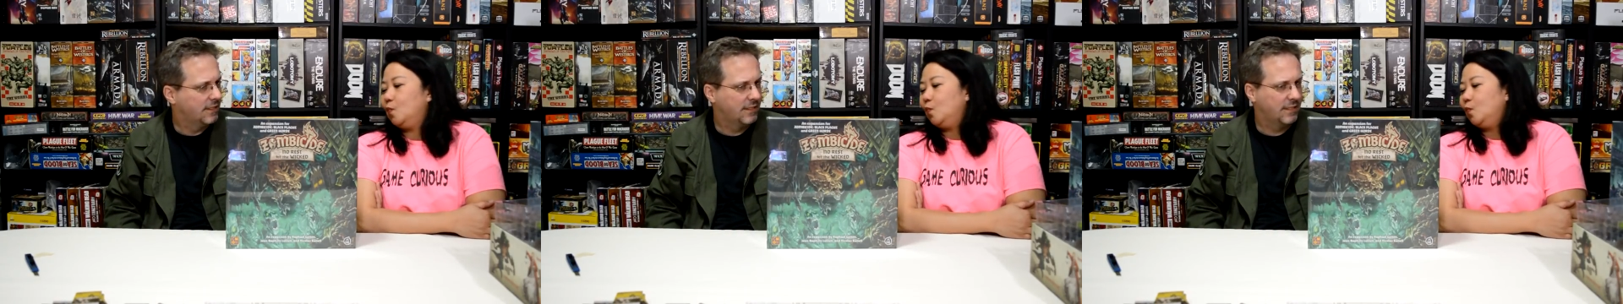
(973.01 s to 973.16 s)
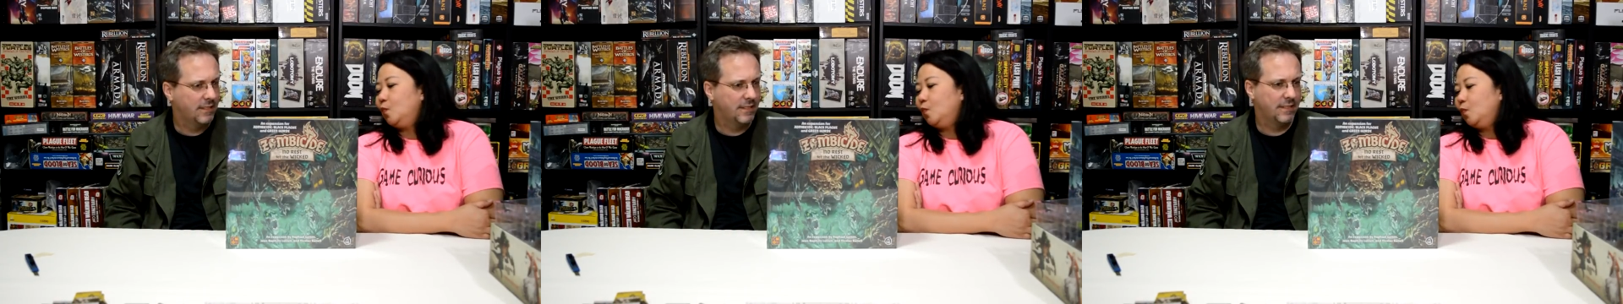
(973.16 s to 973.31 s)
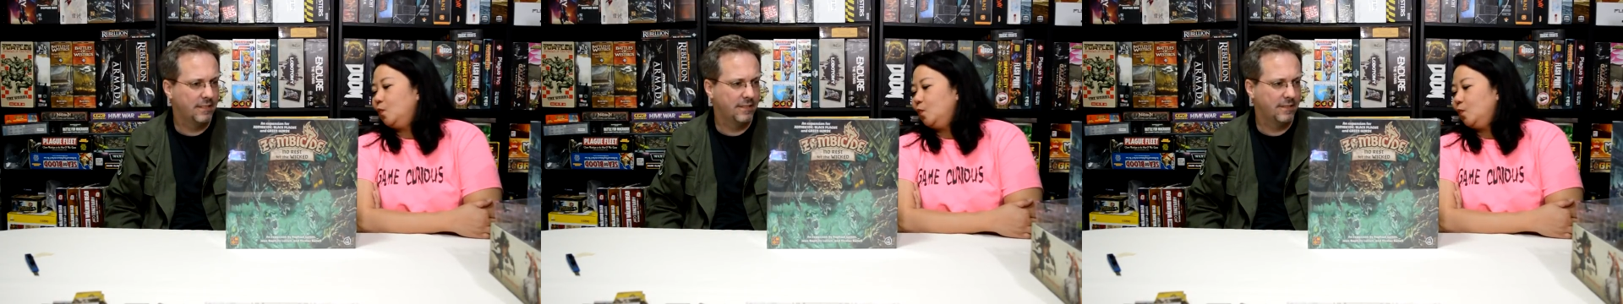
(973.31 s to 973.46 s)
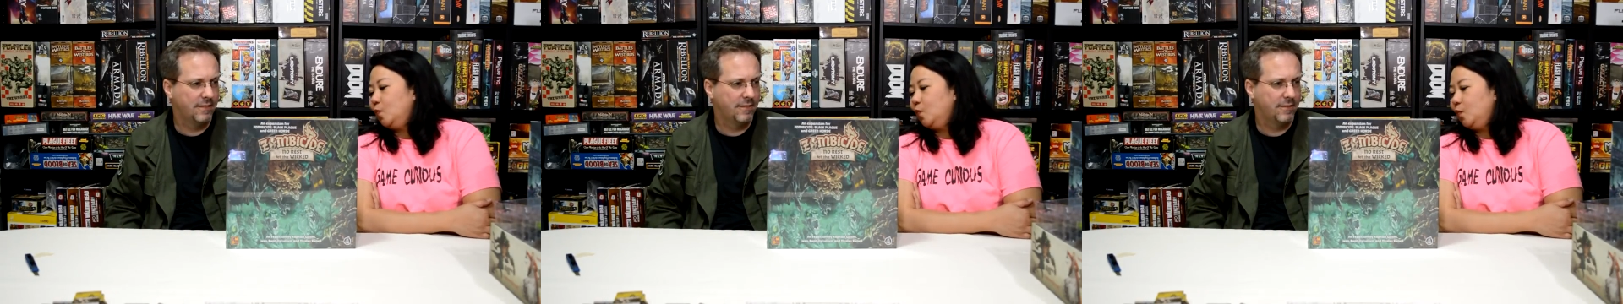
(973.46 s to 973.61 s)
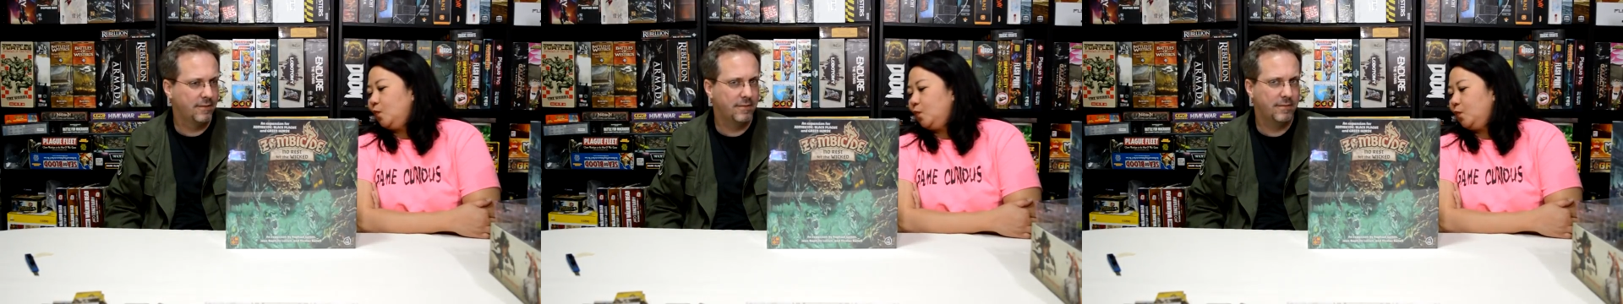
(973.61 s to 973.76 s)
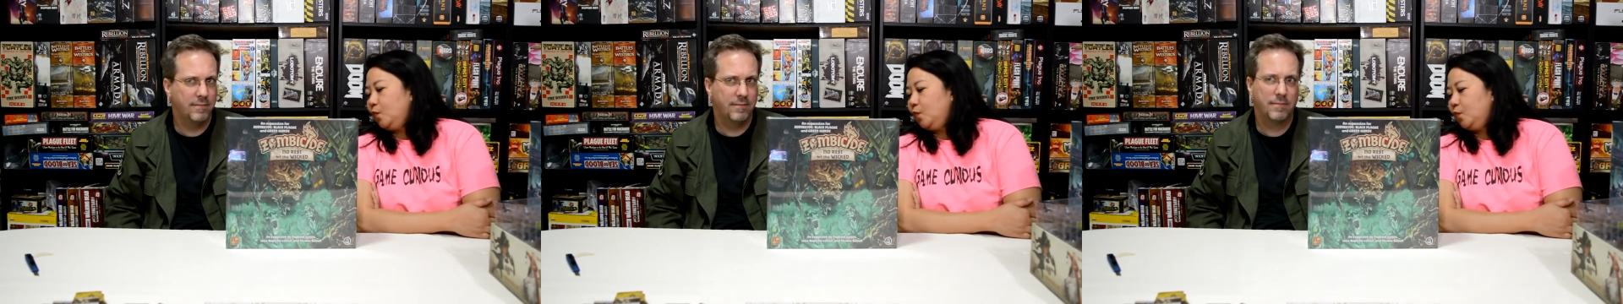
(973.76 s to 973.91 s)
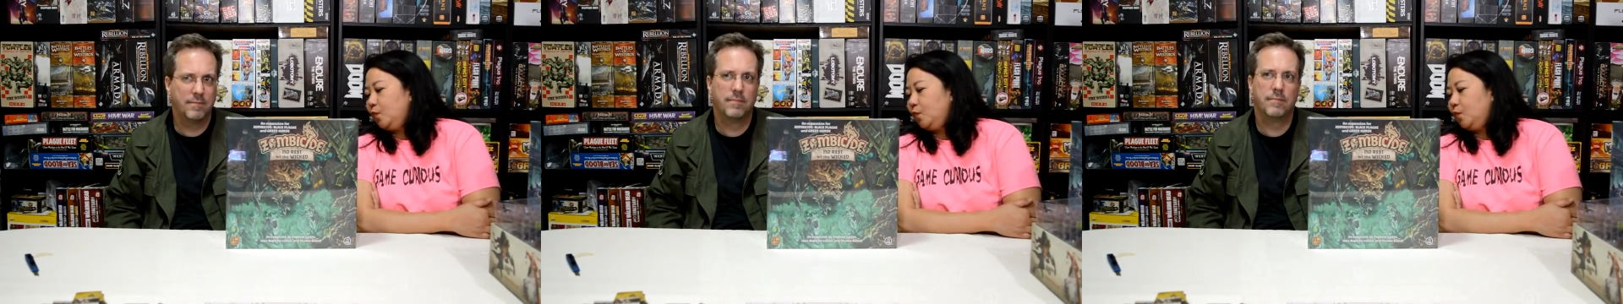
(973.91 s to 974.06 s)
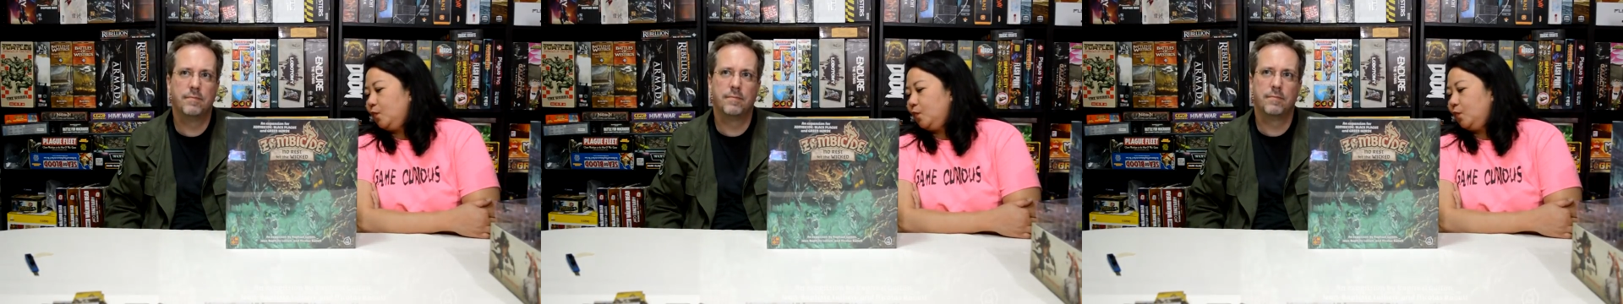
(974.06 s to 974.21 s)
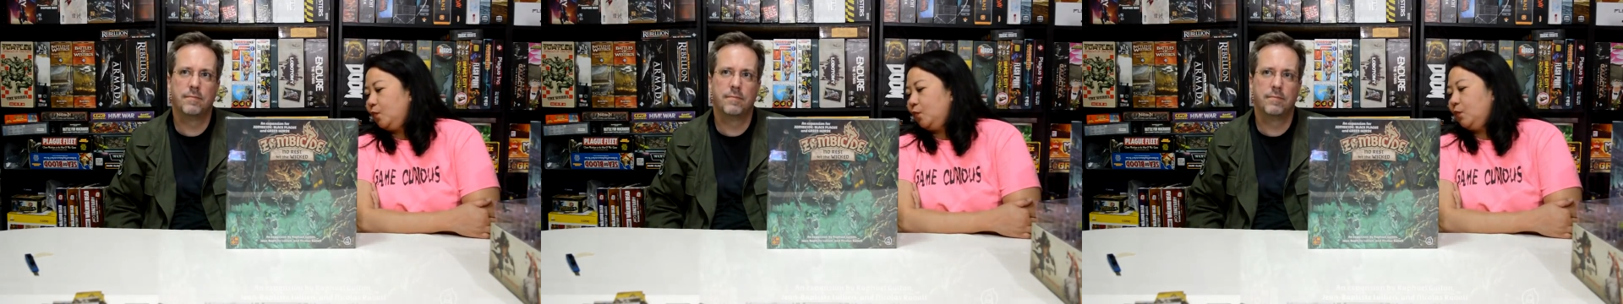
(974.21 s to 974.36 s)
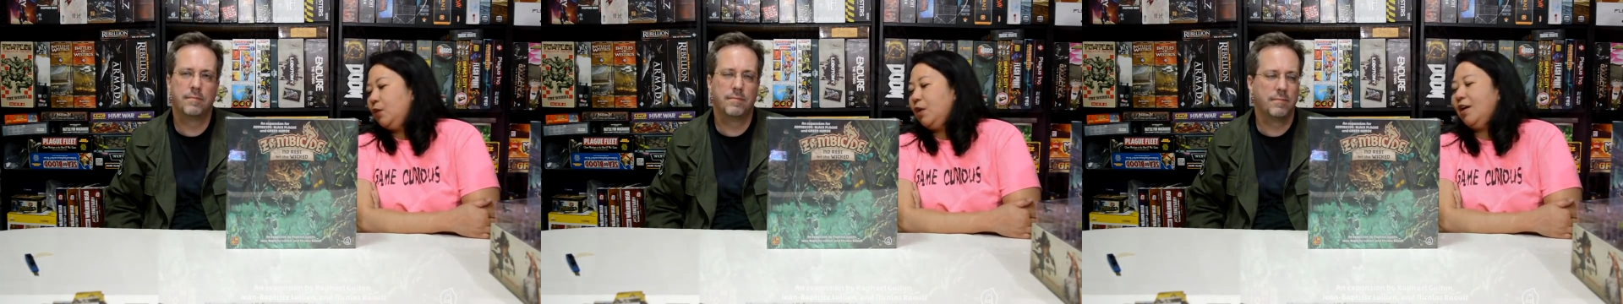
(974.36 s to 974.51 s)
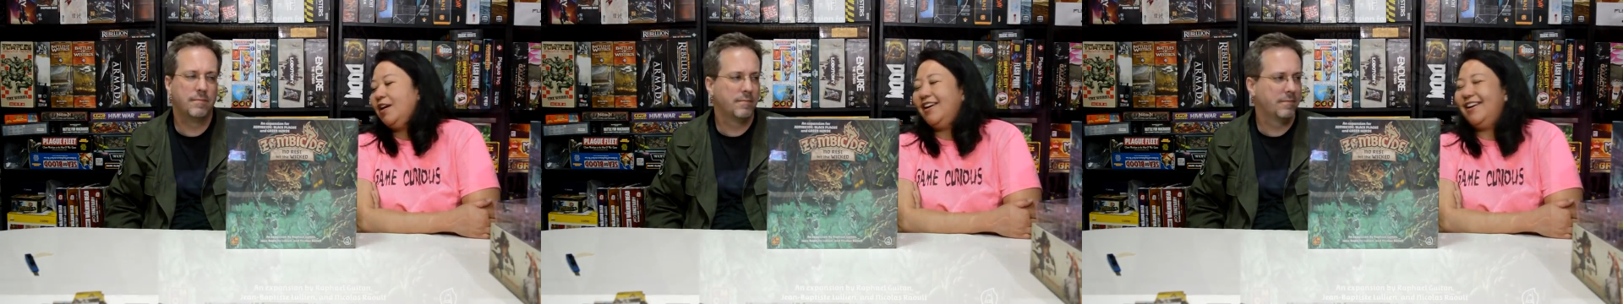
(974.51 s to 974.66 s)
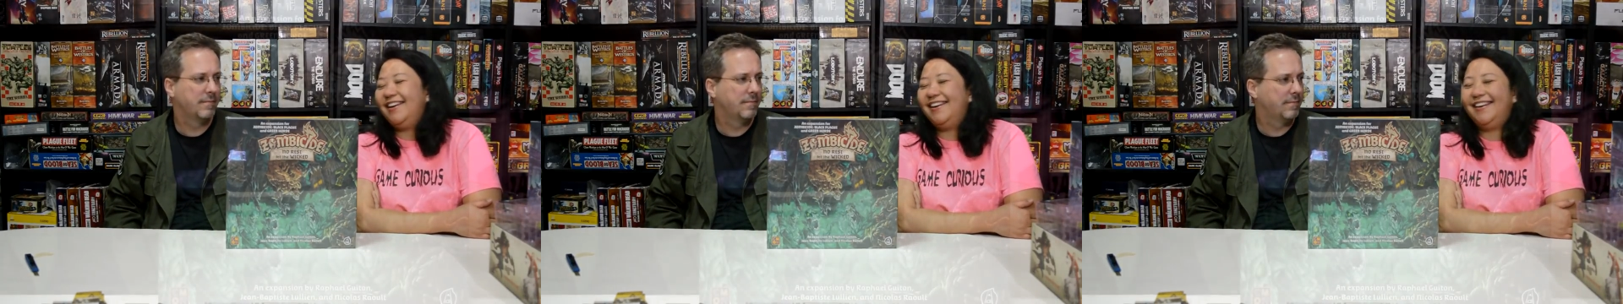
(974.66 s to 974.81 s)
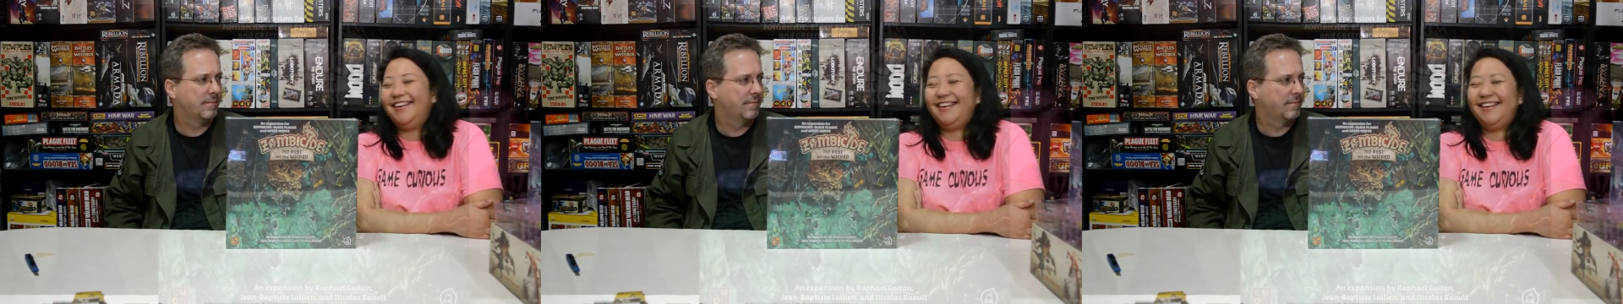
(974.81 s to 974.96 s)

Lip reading: No one is speaking in this clip.